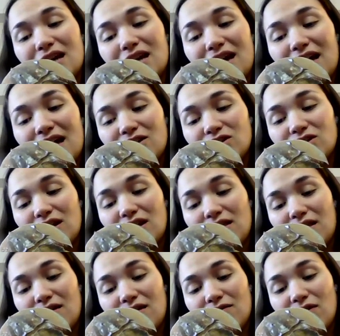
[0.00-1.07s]
I actually
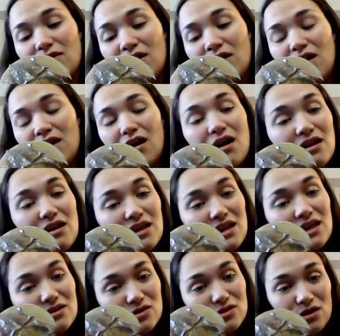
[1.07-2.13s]
live on the
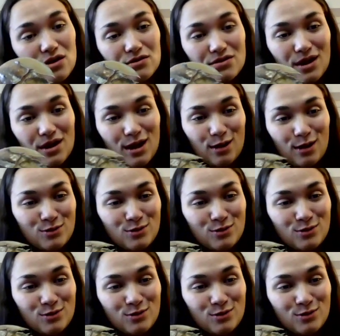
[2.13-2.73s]
East Coast right now,